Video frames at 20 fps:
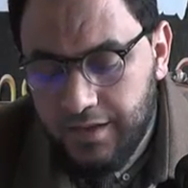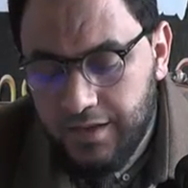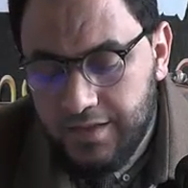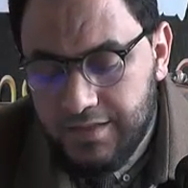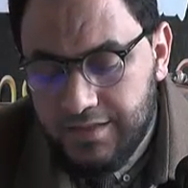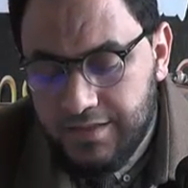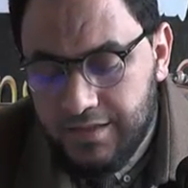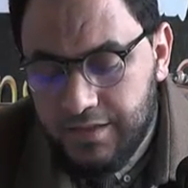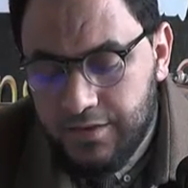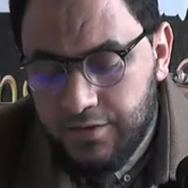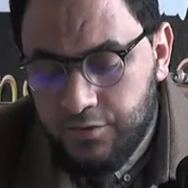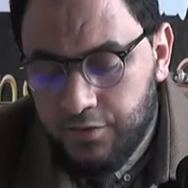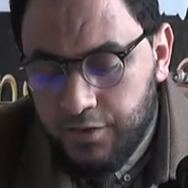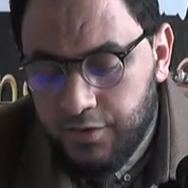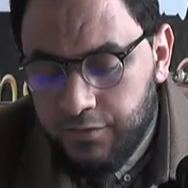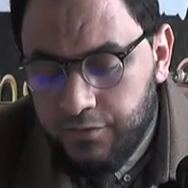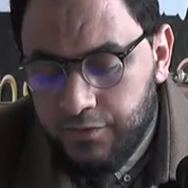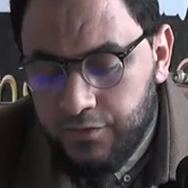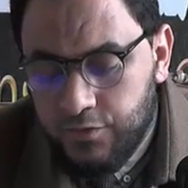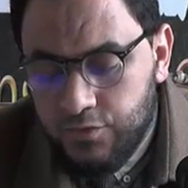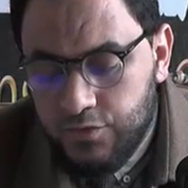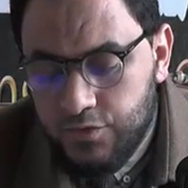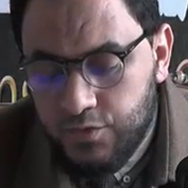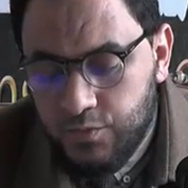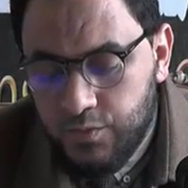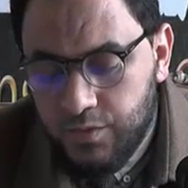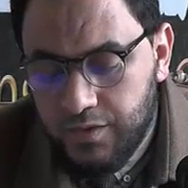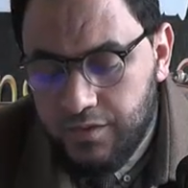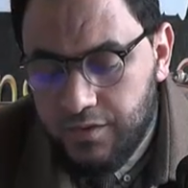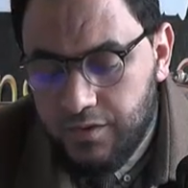I seek refuge
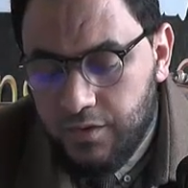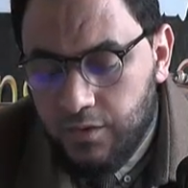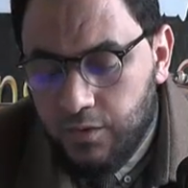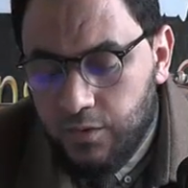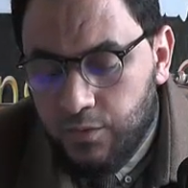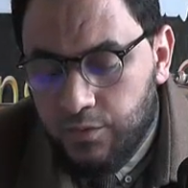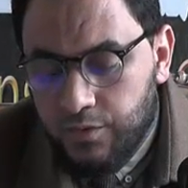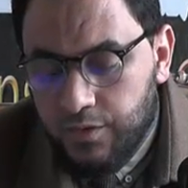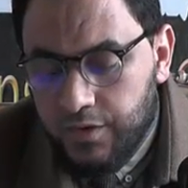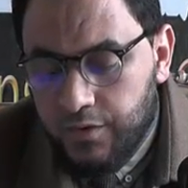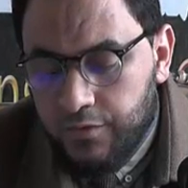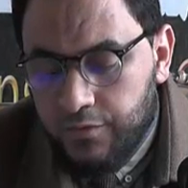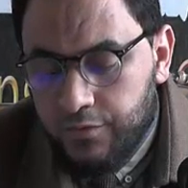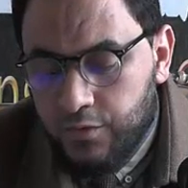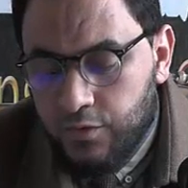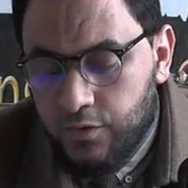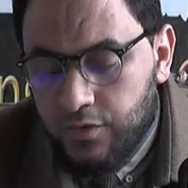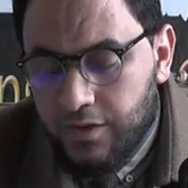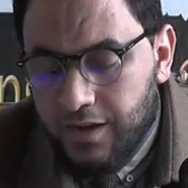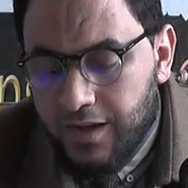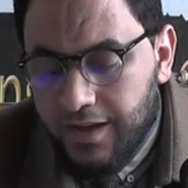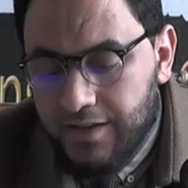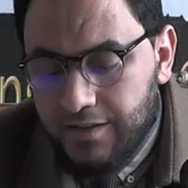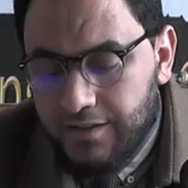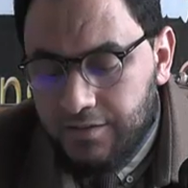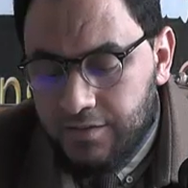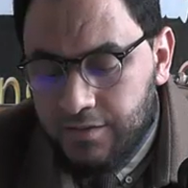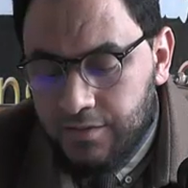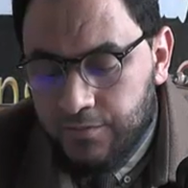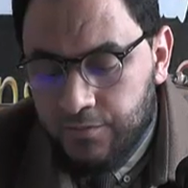with the glory of your
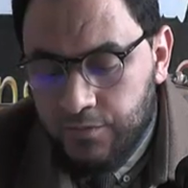light,